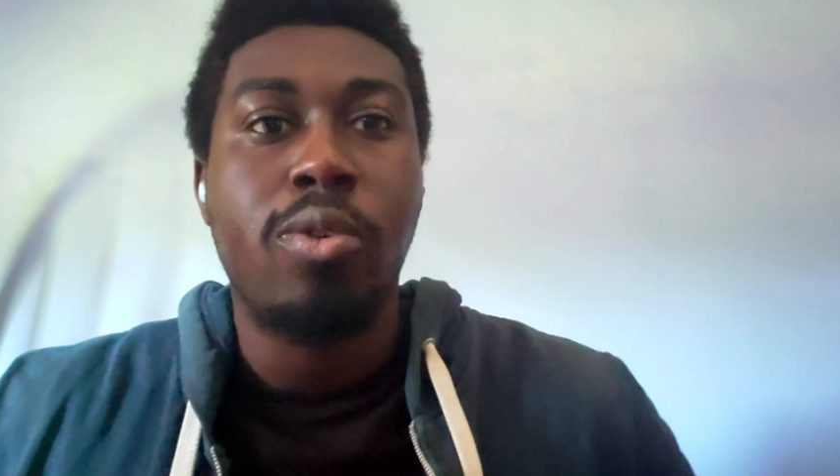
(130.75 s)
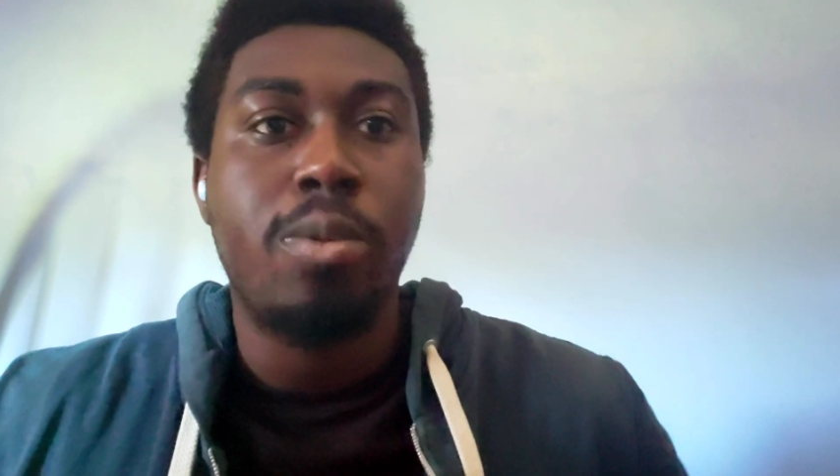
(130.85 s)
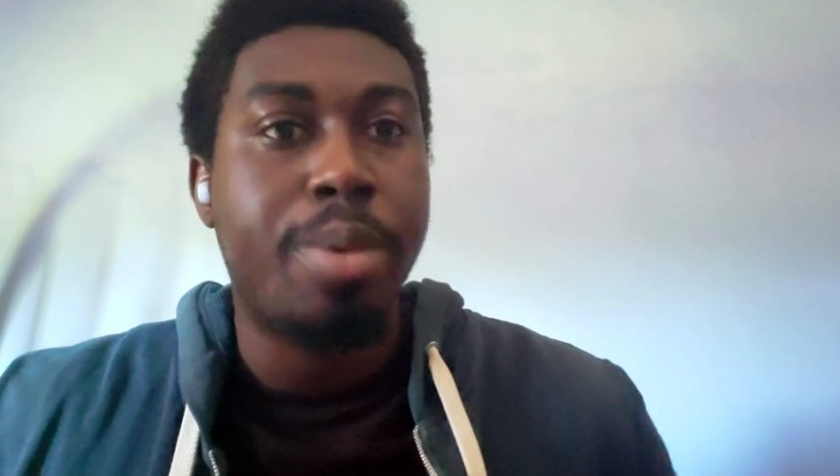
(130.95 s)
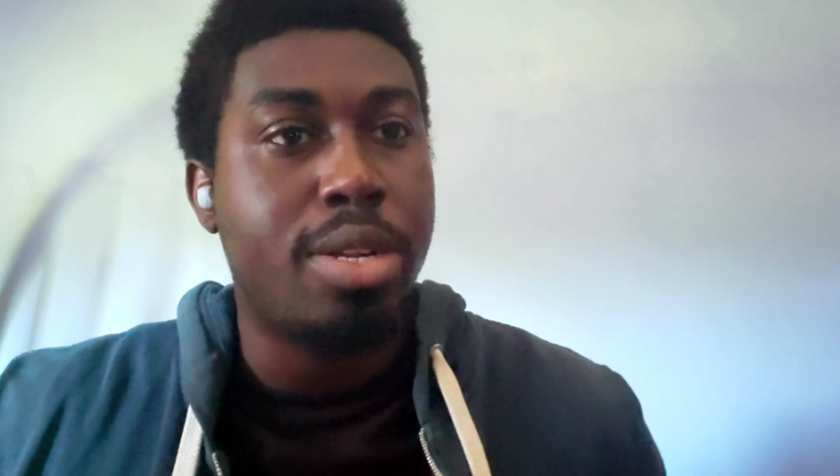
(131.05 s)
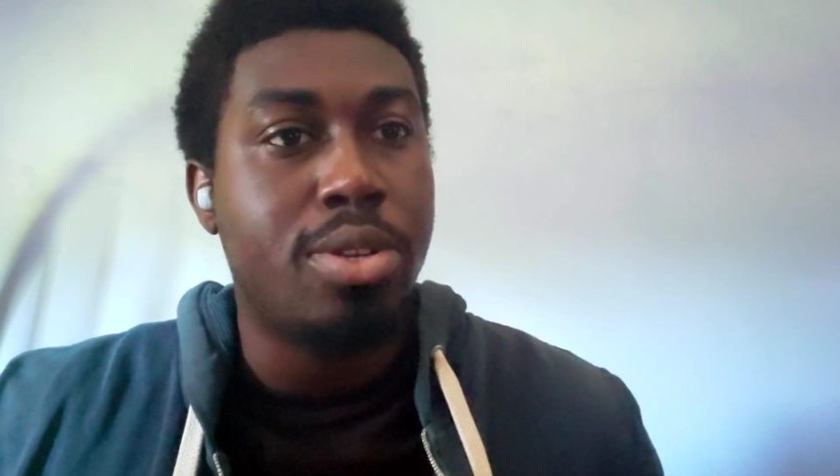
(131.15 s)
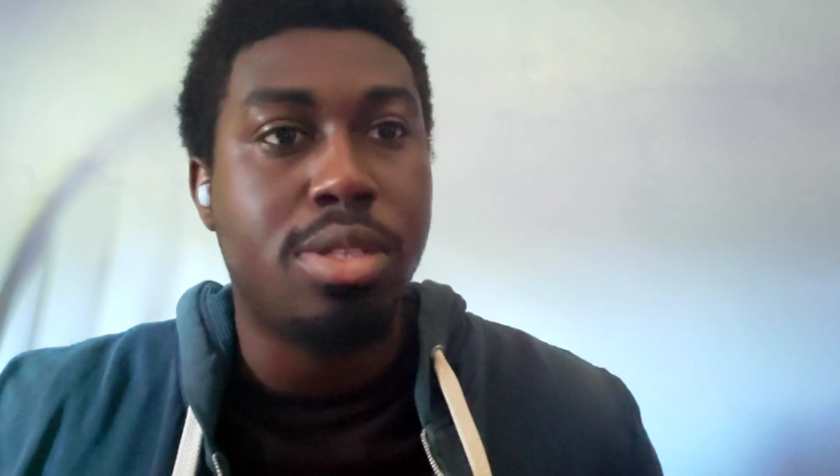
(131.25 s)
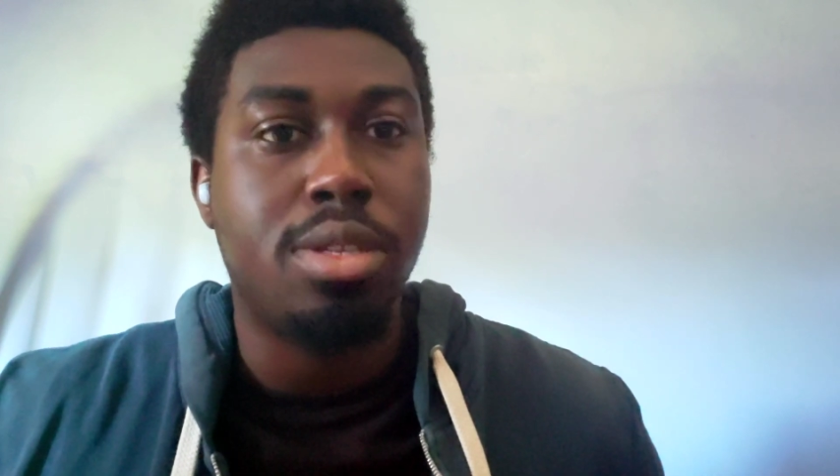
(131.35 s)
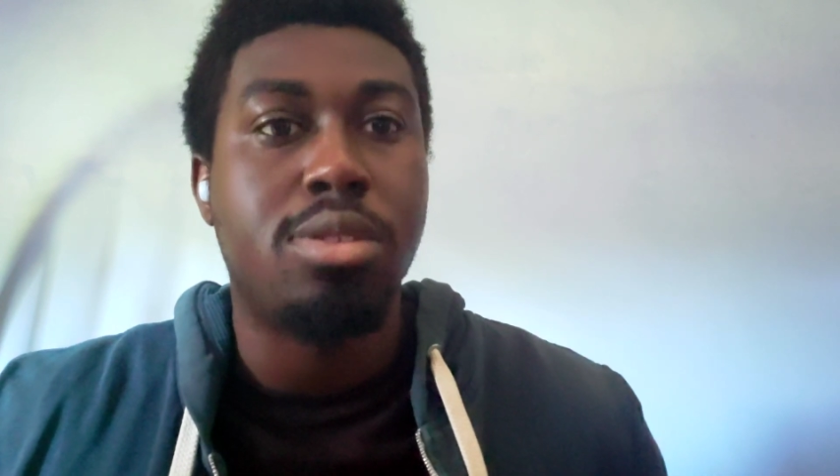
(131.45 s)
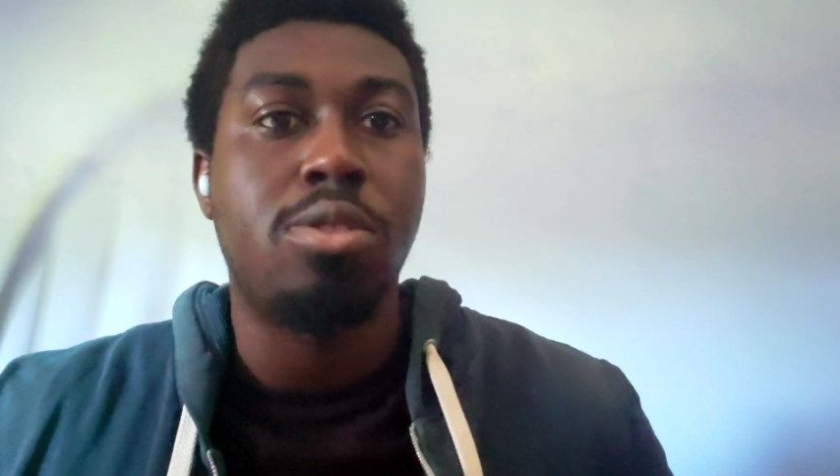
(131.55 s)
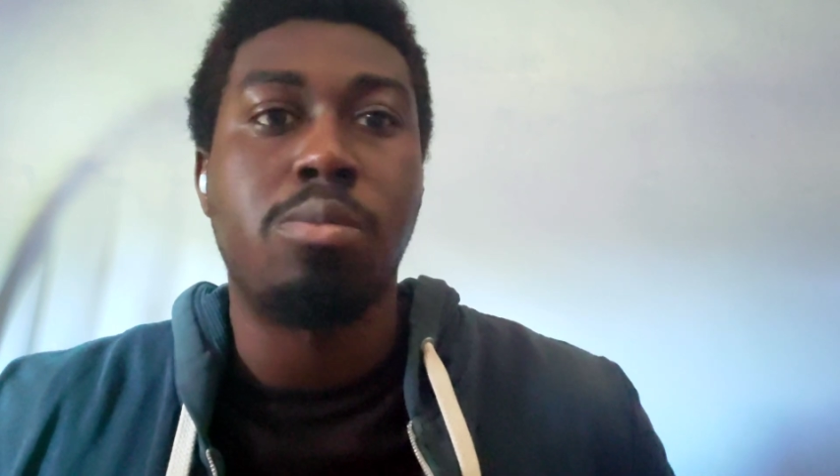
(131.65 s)
Or Peter's
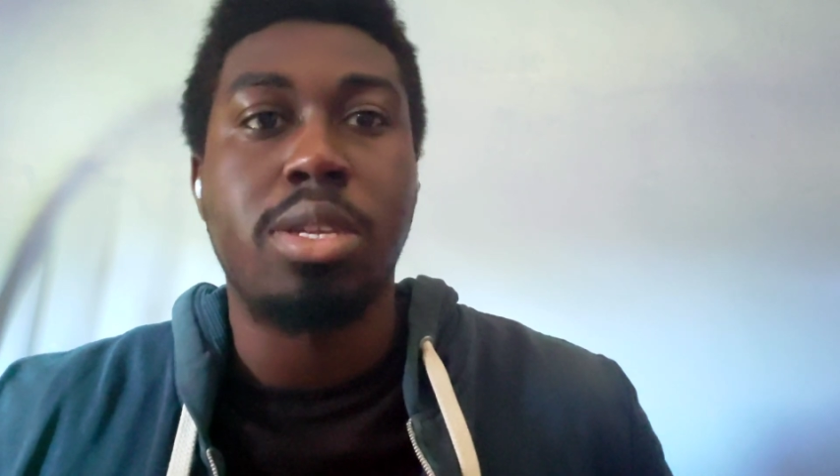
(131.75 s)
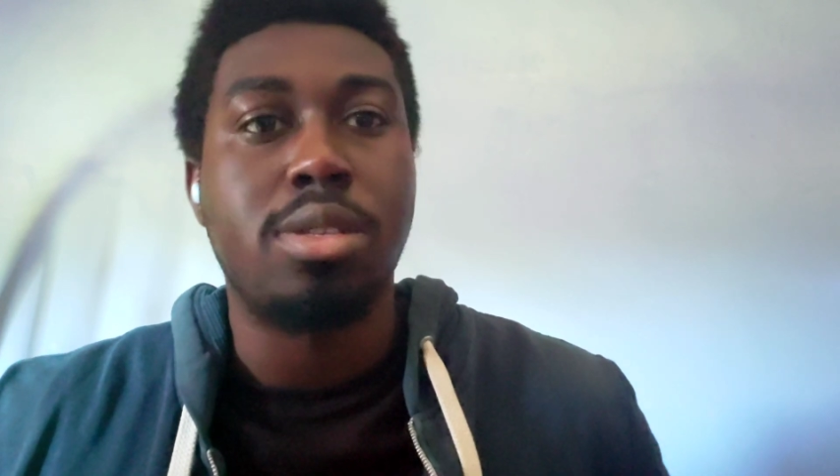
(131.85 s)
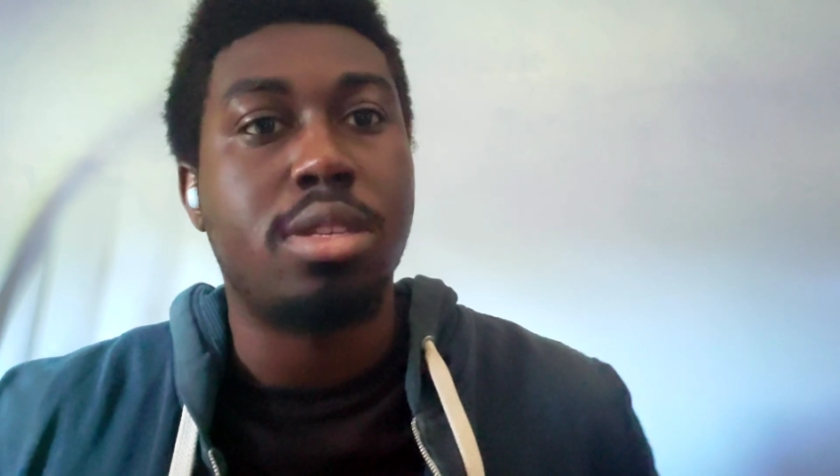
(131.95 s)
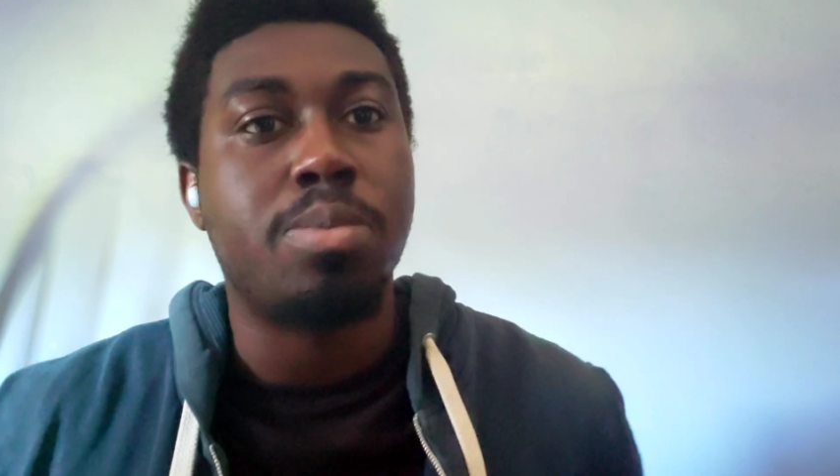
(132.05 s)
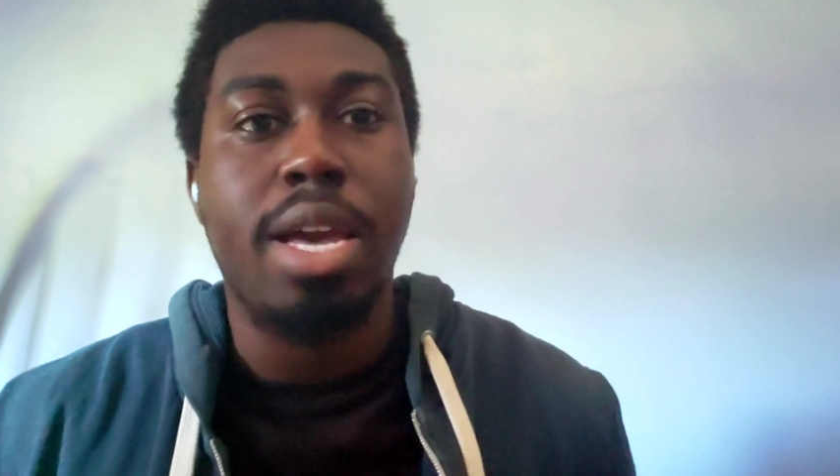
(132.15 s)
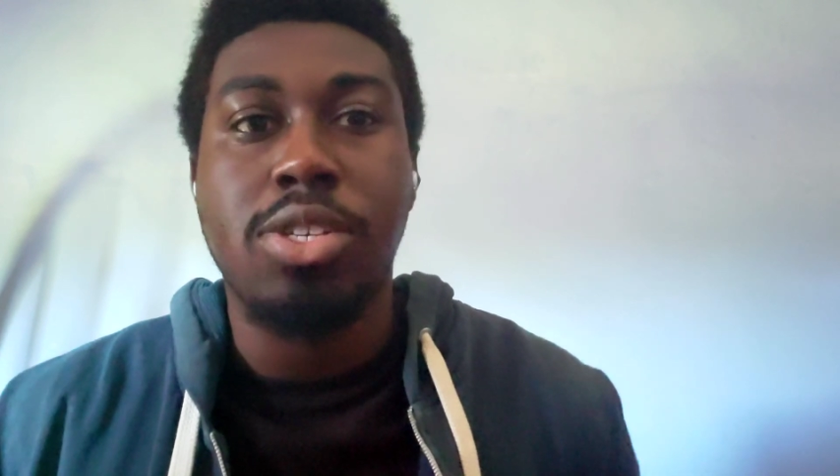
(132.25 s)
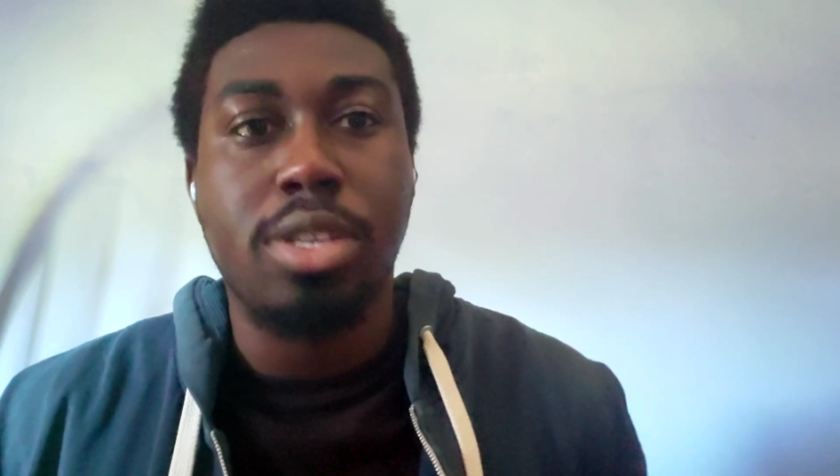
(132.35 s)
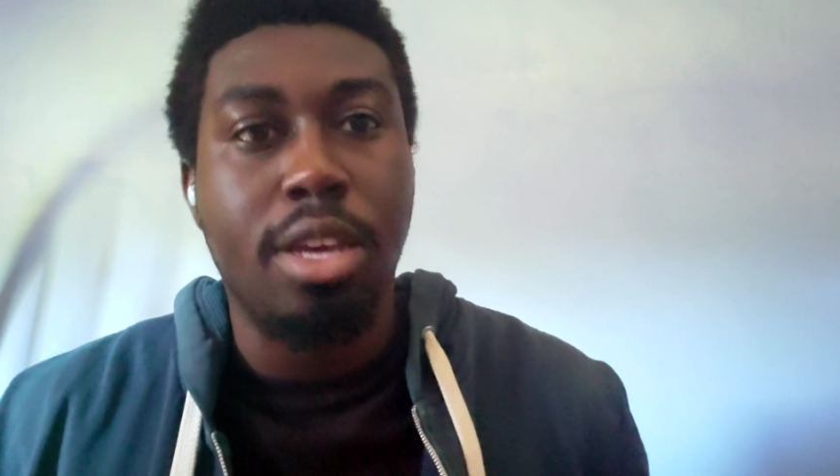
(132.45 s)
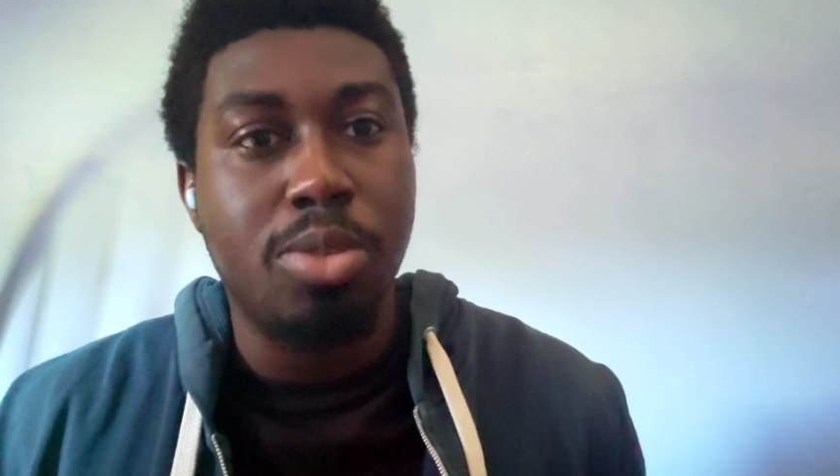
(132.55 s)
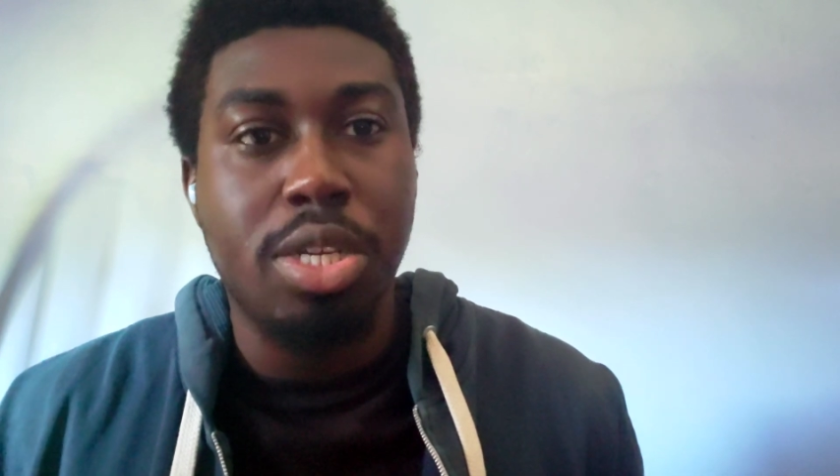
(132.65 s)
just too busy smashing
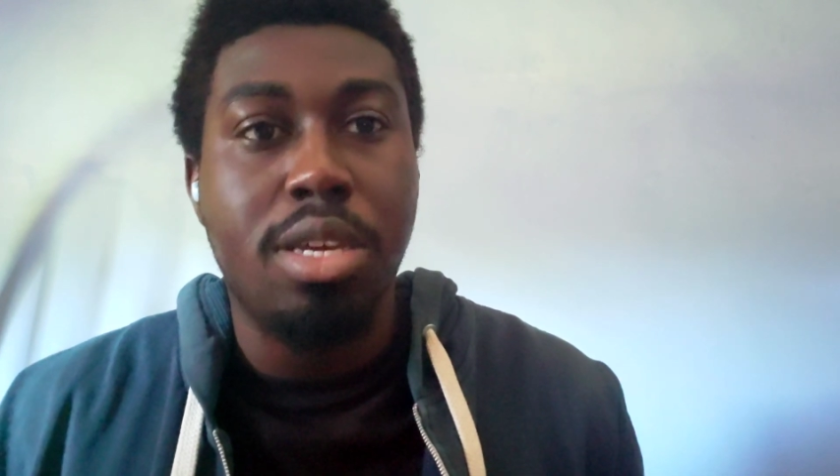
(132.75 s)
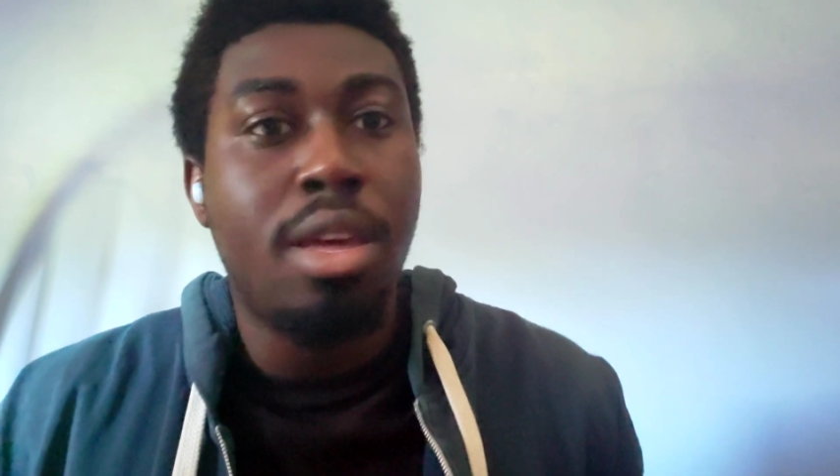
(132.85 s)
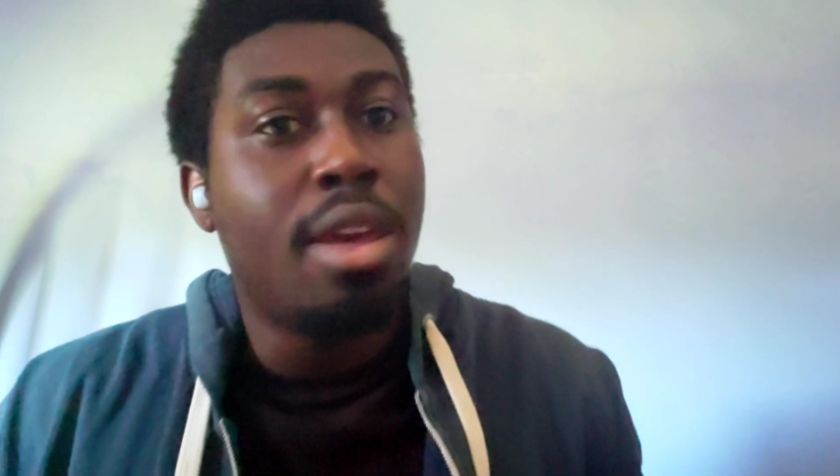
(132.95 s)
MJ.